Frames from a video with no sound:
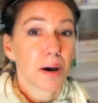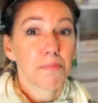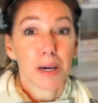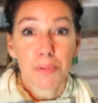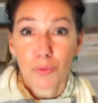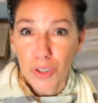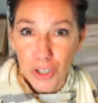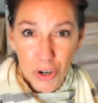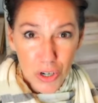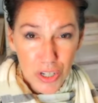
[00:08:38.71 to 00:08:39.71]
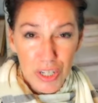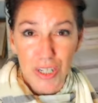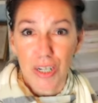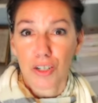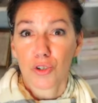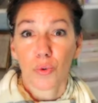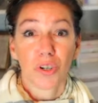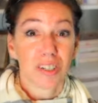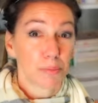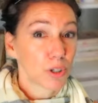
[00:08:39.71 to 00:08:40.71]
that might be with a narcissist or
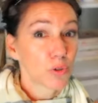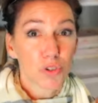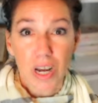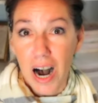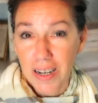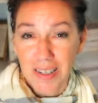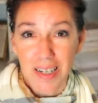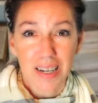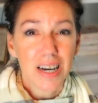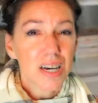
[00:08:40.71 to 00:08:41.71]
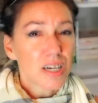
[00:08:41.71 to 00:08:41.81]
someone who's toxic,